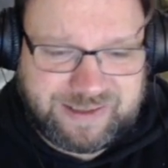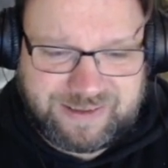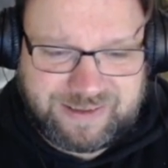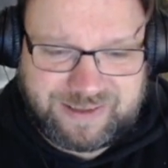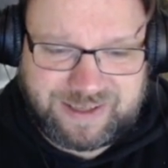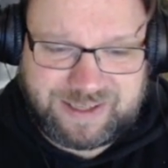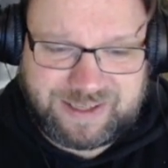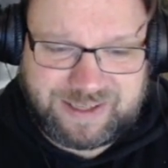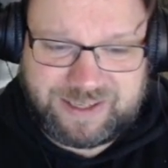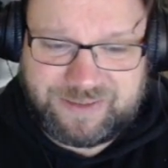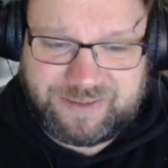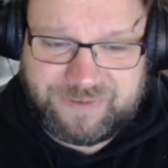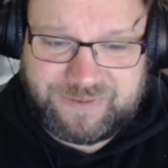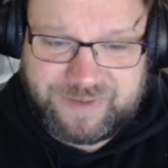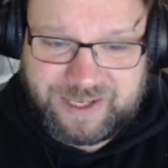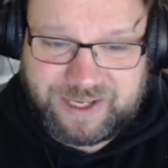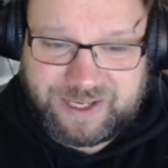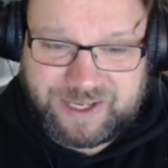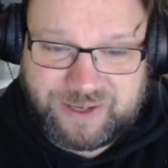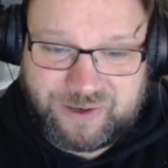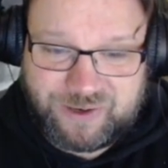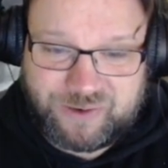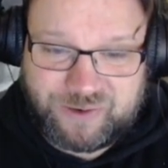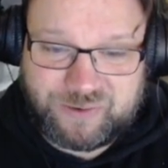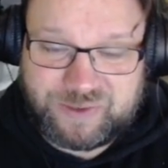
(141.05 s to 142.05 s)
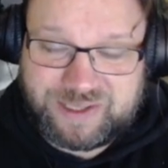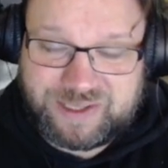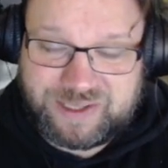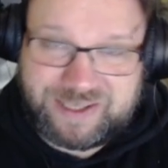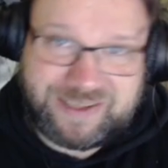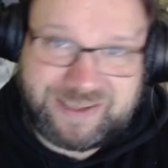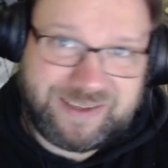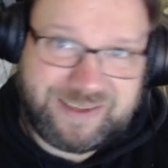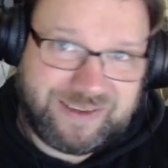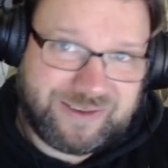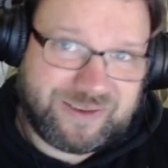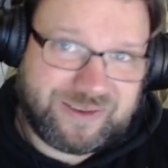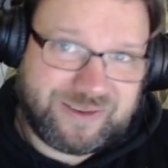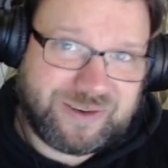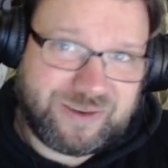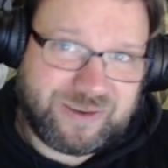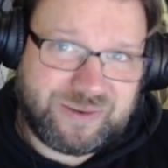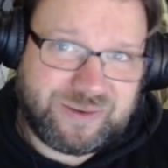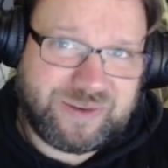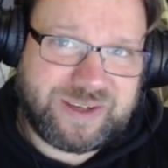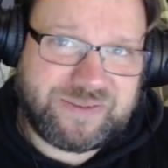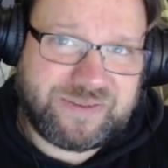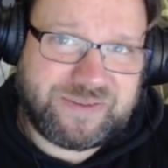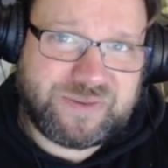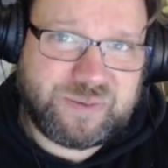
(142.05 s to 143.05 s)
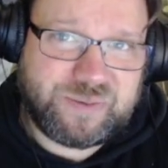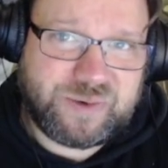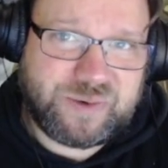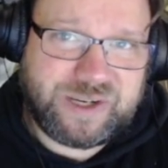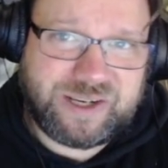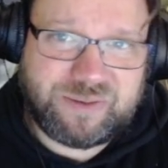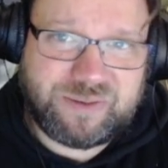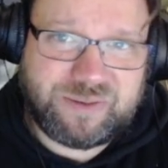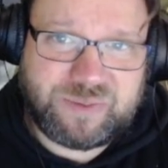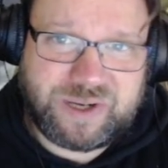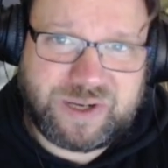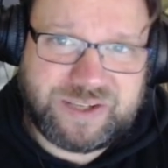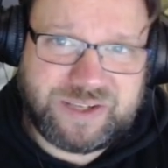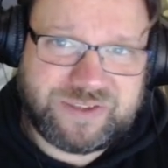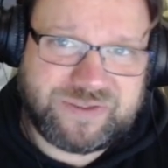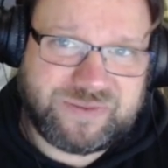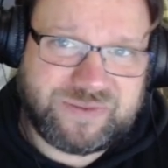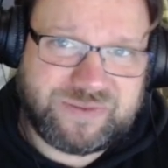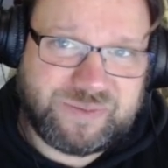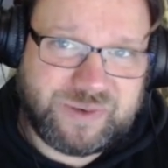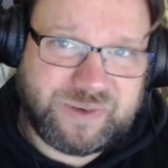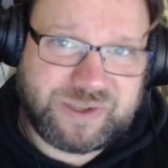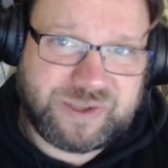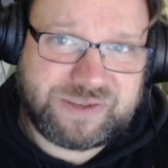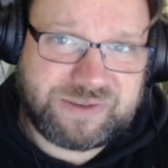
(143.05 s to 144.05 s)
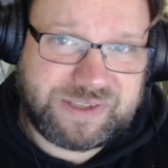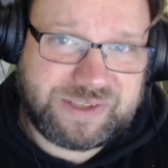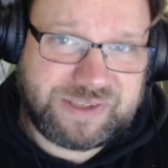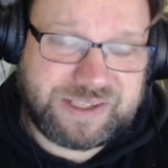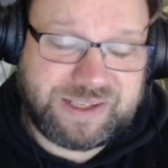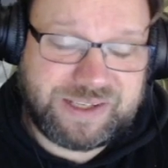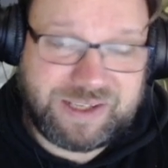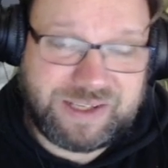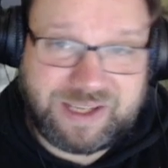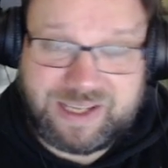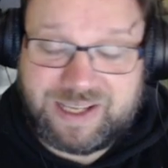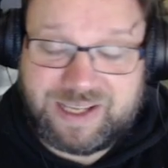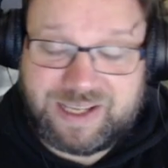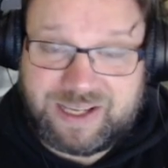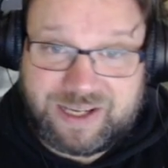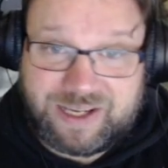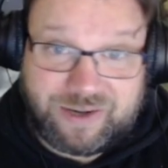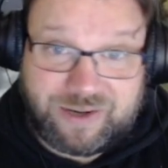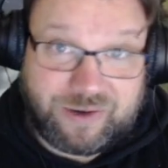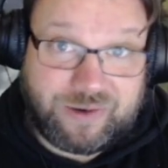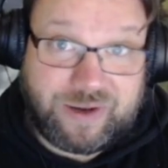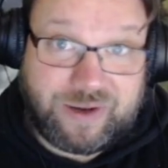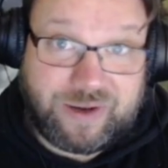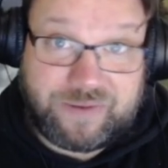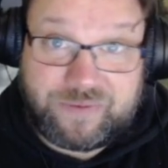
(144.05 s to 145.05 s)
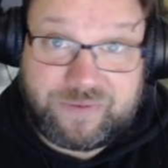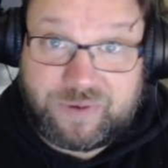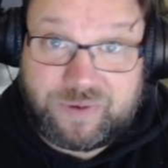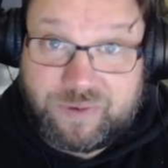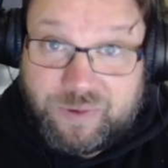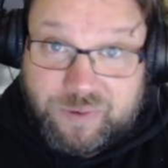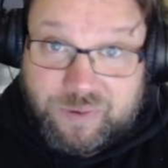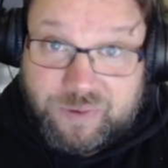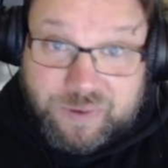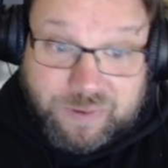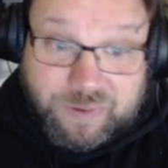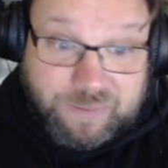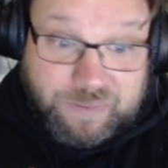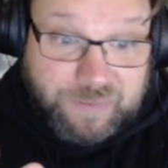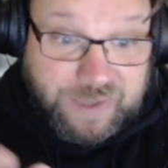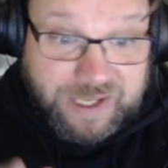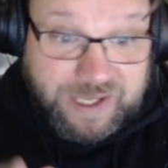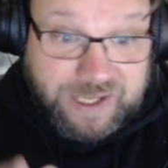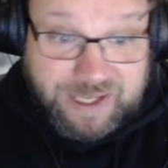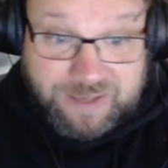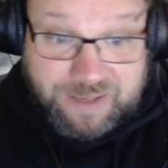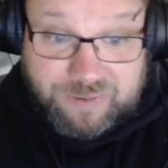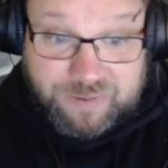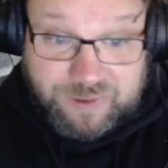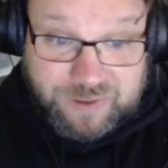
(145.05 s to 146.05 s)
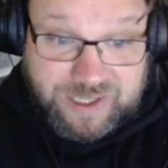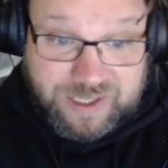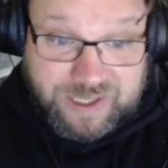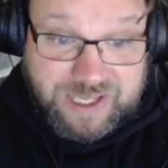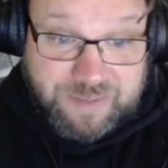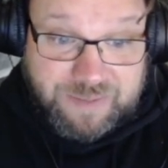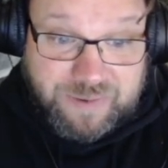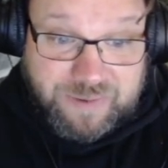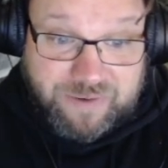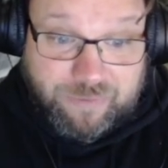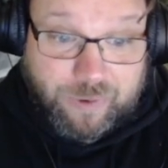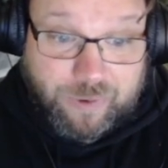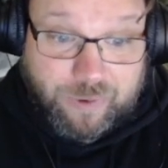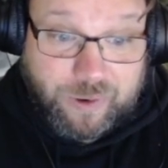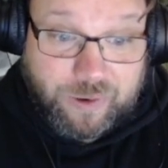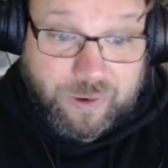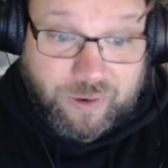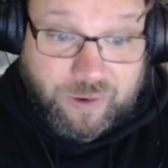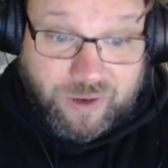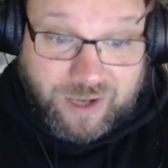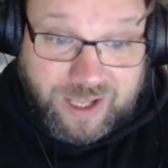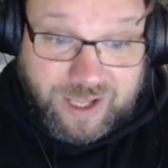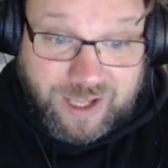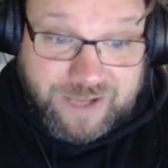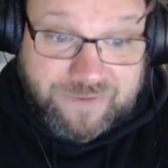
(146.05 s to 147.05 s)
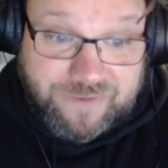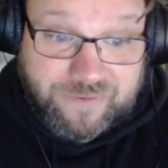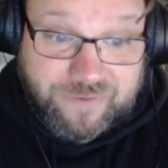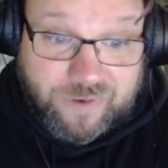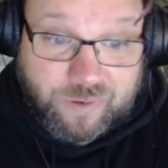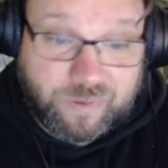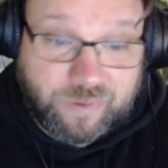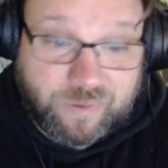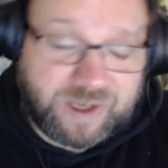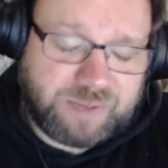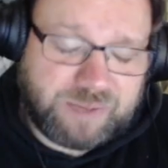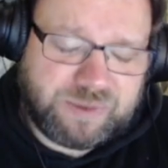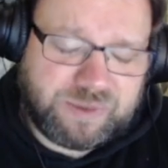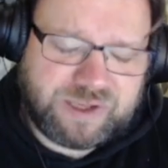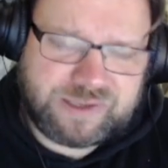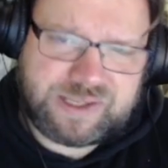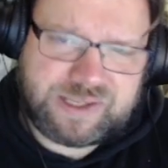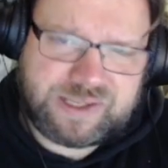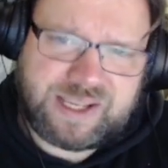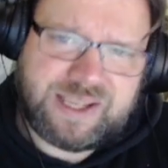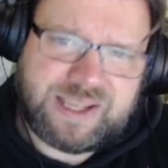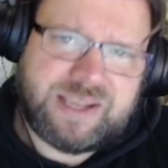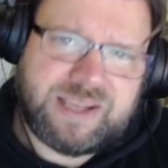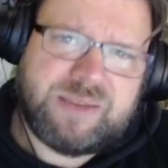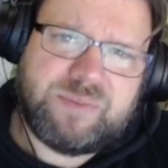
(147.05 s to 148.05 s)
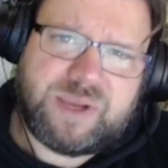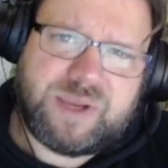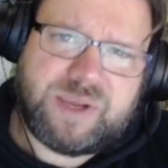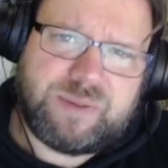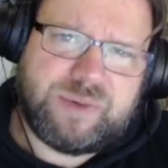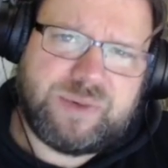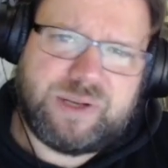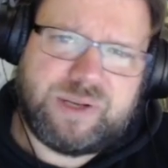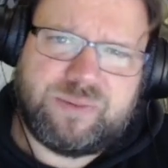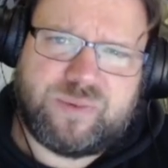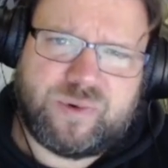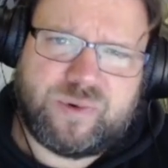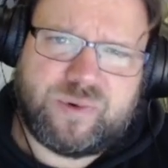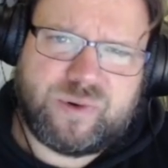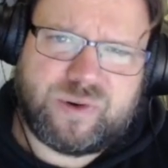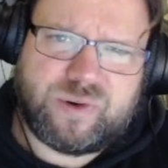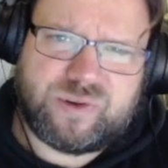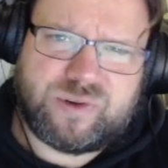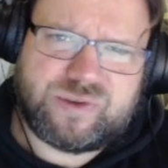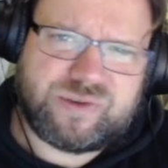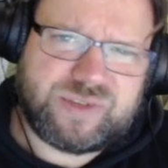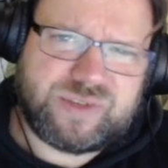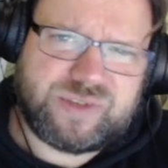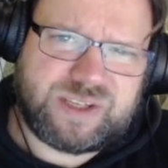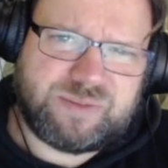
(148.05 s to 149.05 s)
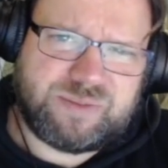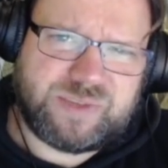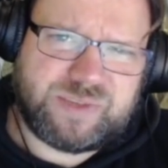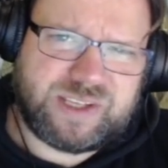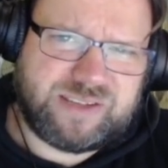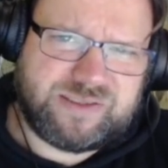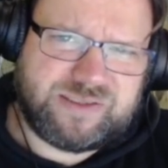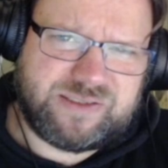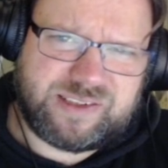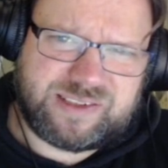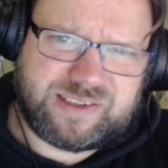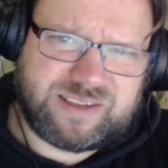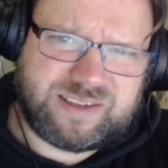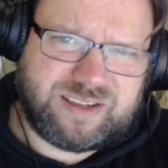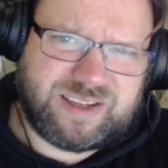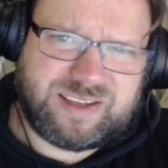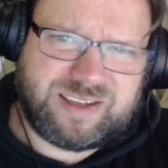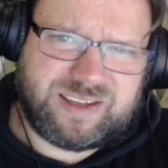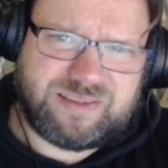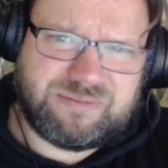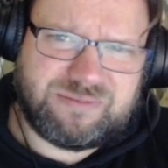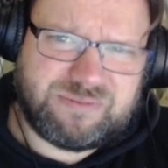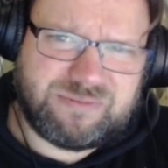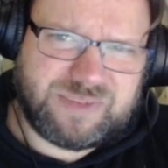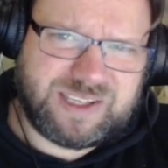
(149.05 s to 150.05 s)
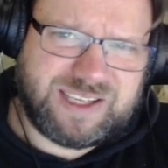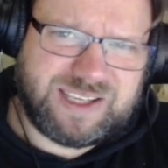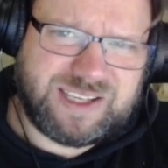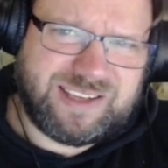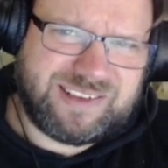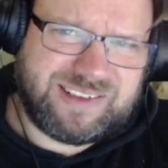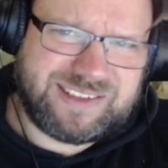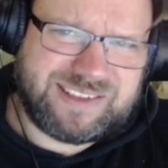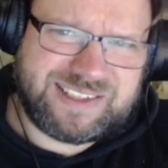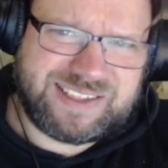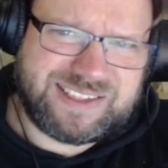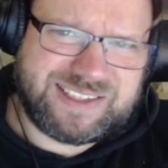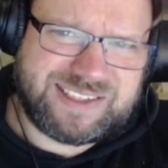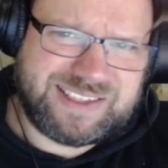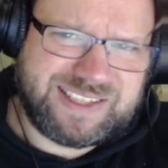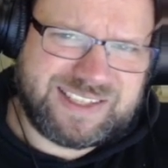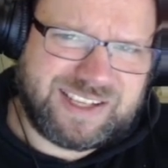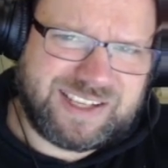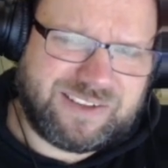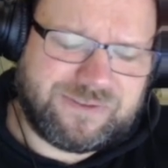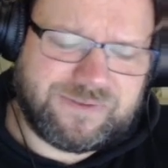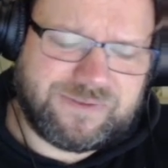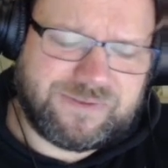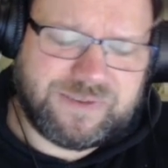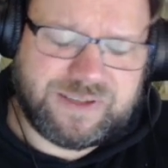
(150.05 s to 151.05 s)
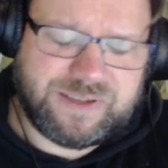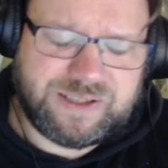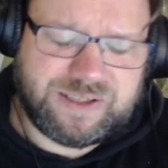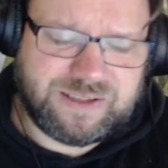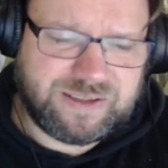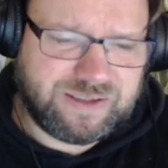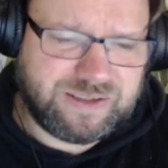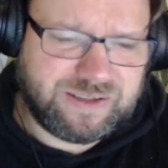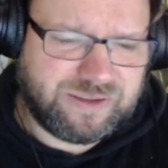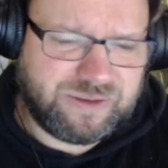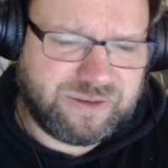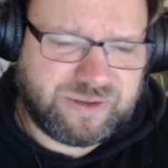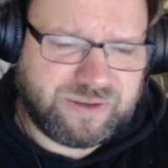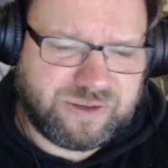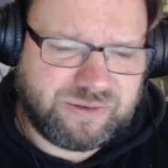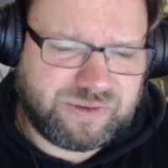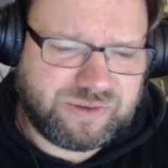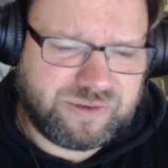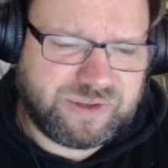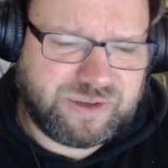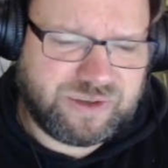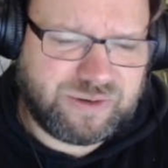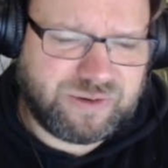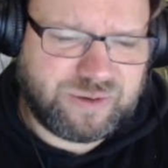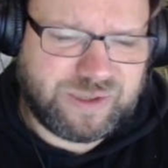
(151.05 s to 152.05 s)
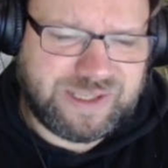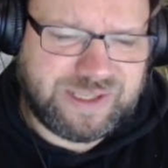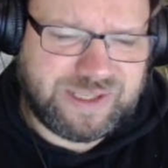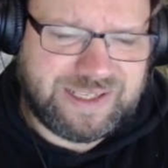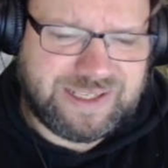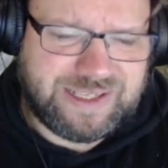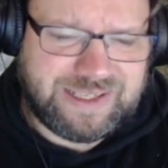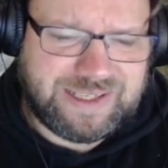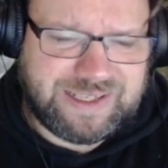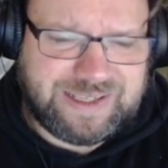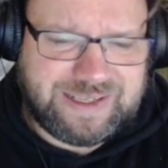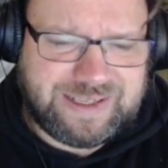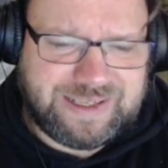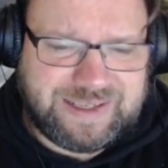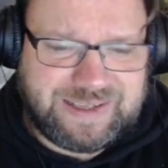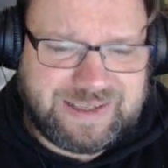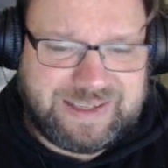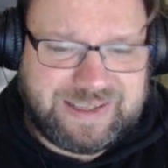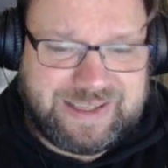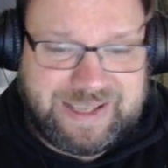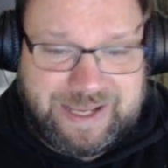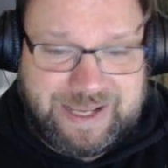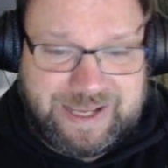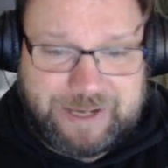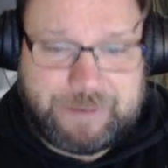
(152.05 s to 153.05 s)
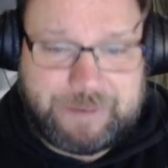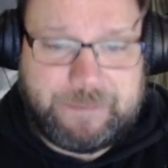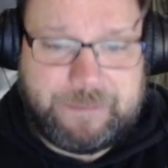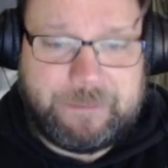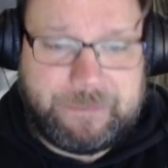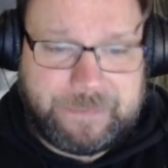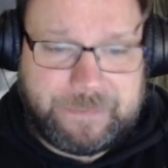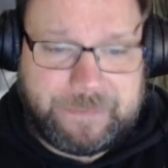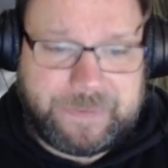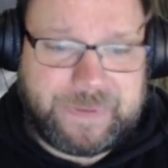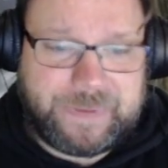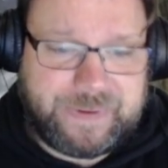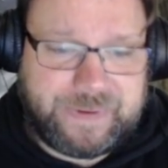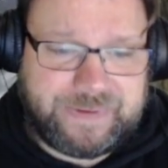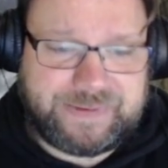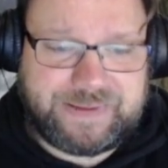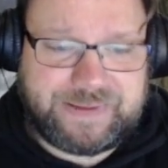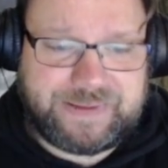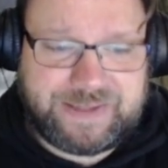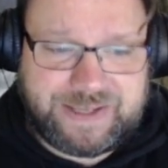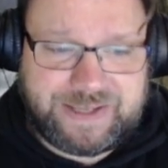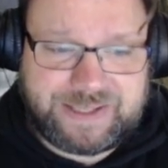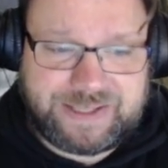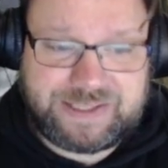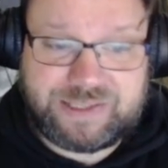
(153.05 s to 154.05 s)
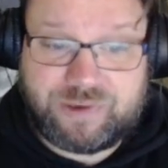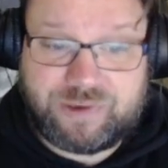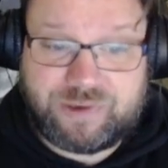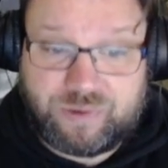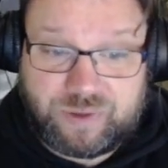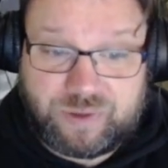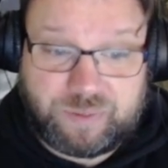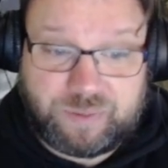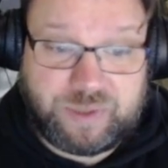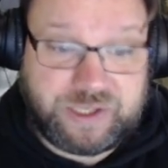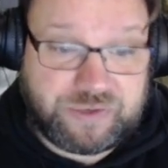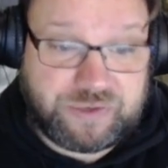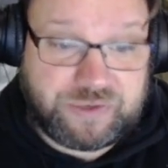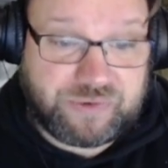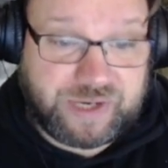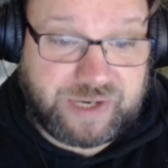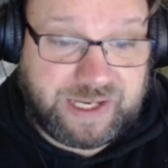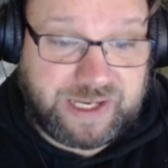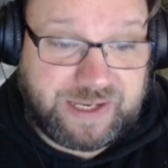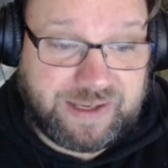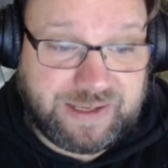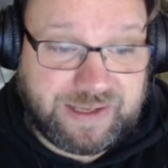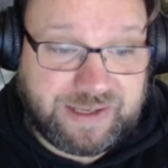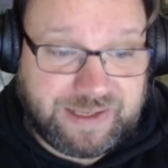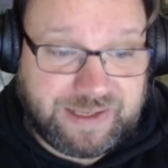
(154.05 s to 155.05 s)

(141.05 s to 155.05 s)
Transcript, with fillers: And if they don't, then you're going to have to bring a bunch of mercenaries and you're going to be able to keep everyone alive for a while, because Babbling Book also sometimes just like kills itself, you know, so yeah. That's going to be tricky.